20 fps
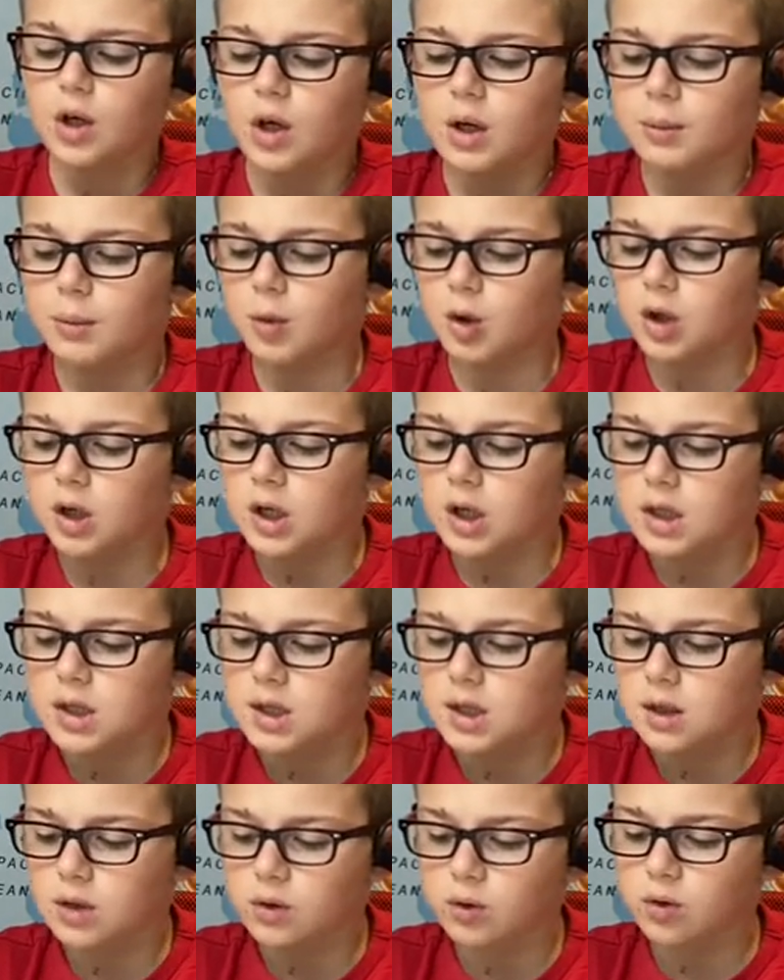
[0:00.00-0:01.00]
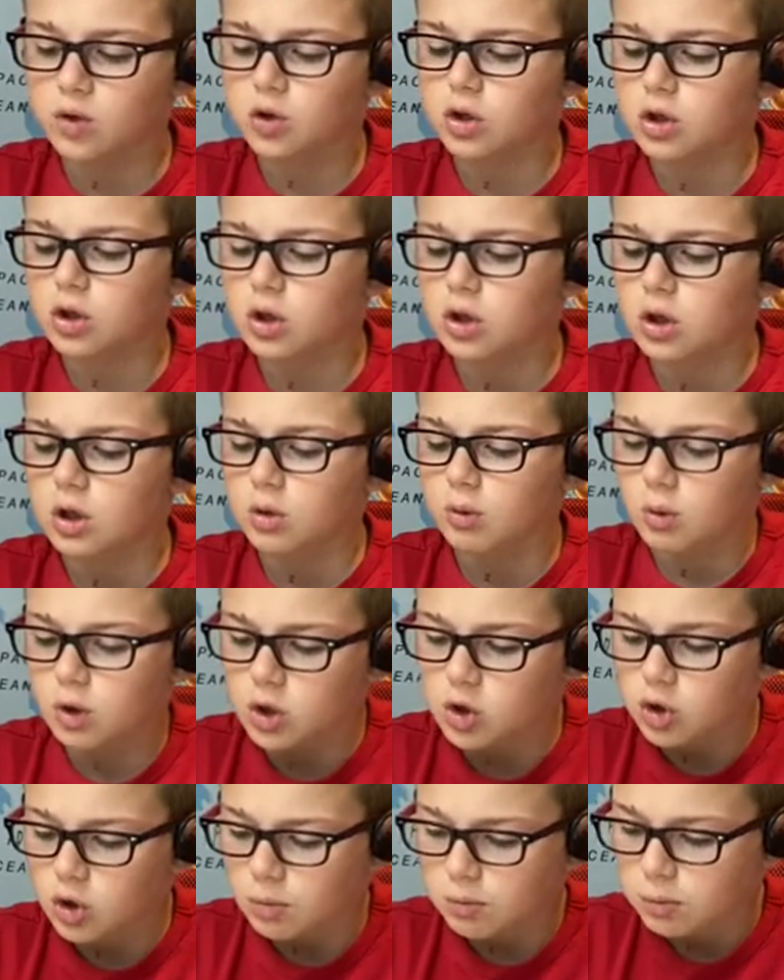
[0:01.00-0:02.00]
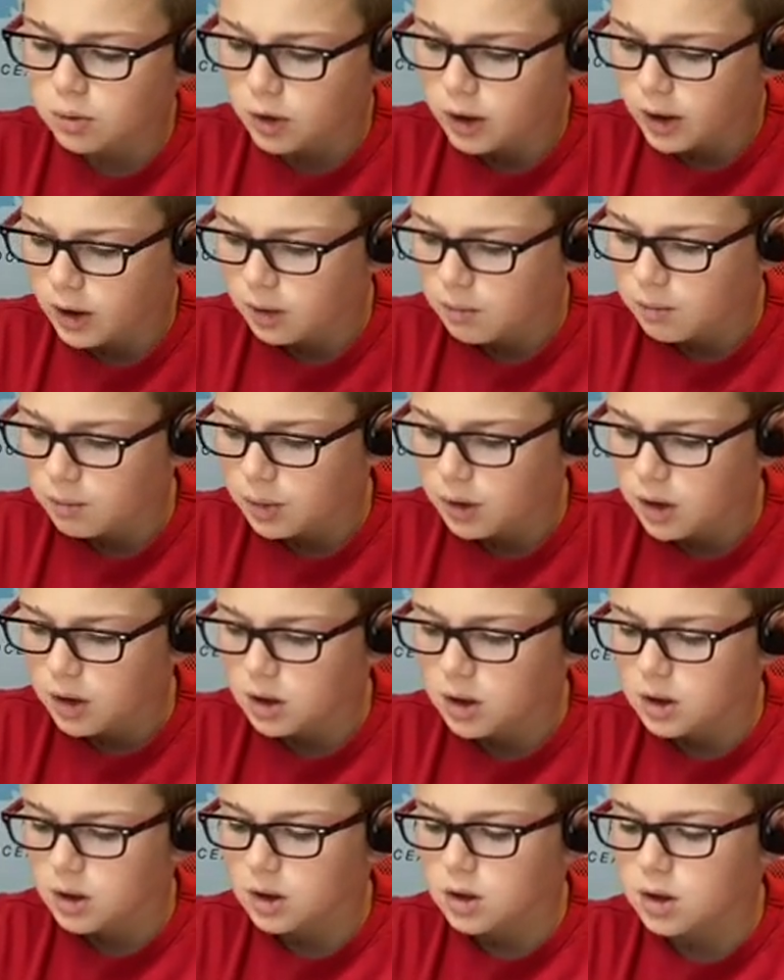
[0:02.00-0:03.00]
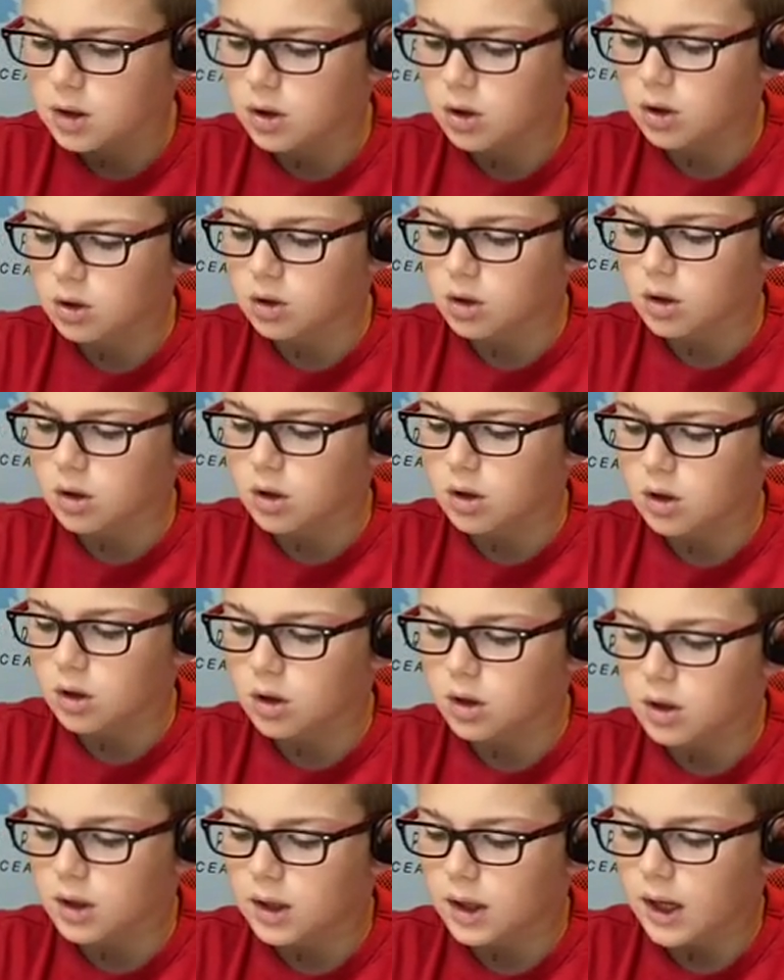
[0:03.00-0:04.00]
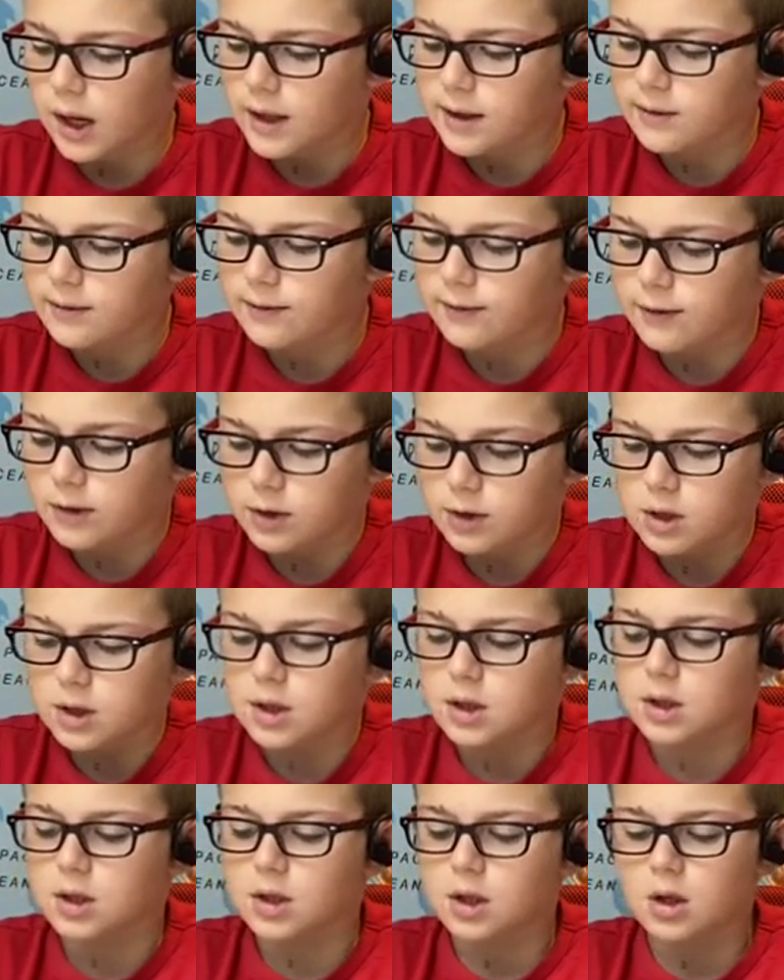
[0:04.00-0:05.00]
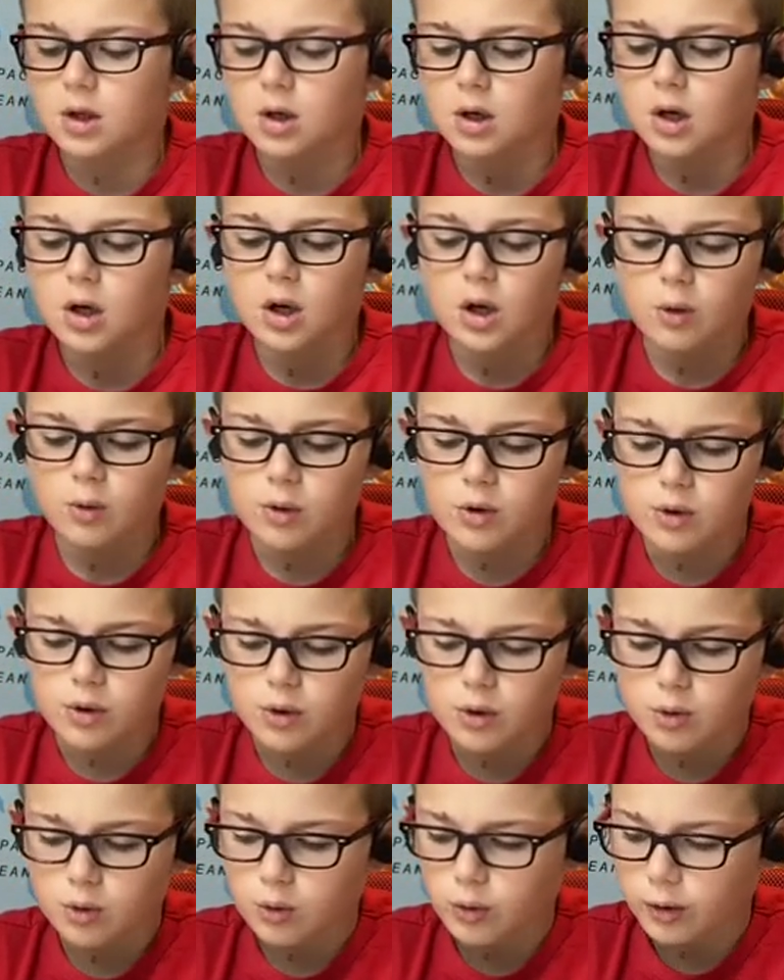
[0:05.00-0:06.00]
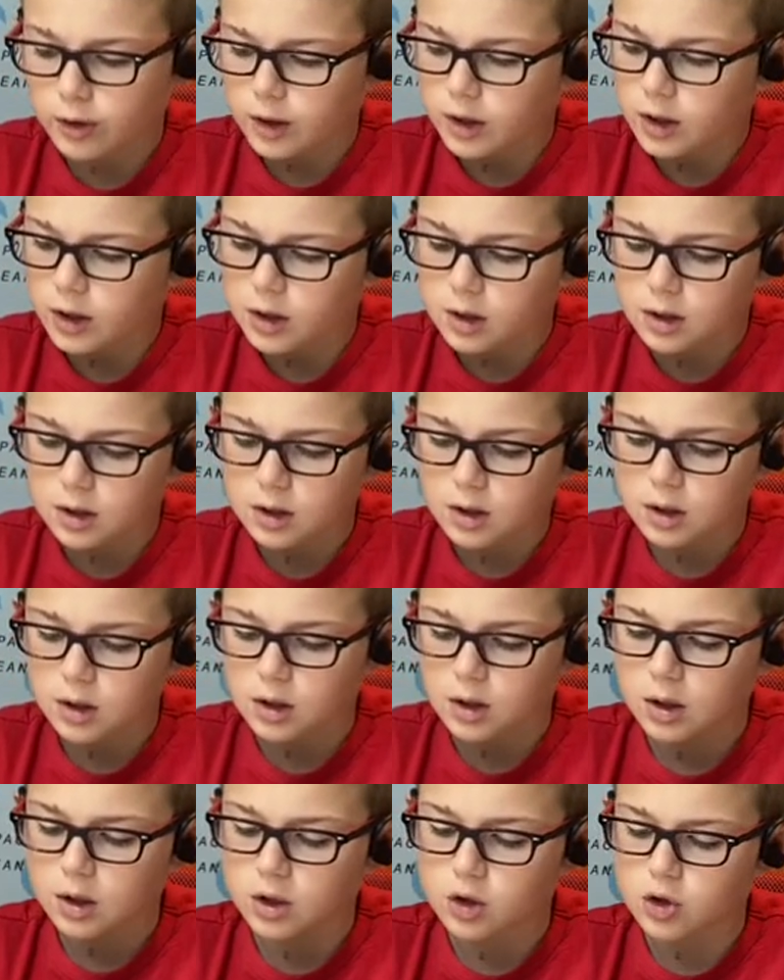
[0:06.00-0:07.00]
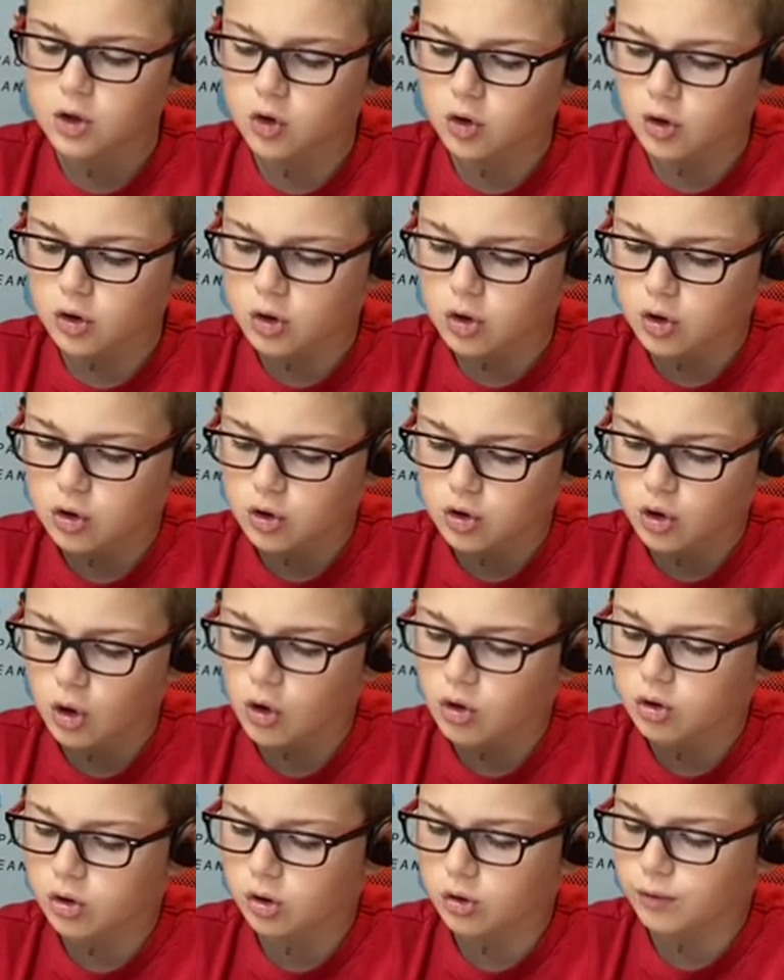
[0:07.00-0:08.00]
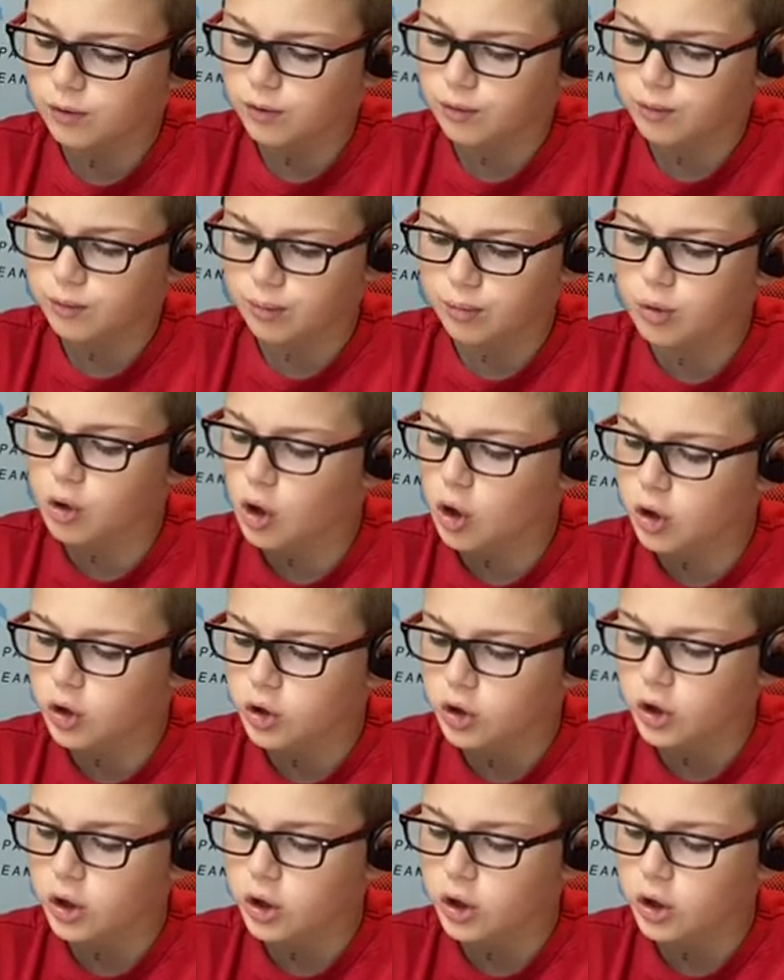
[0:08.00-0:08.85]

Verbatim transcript: Monet's solution was to apply paint on canvas with quick, short strokes of brush.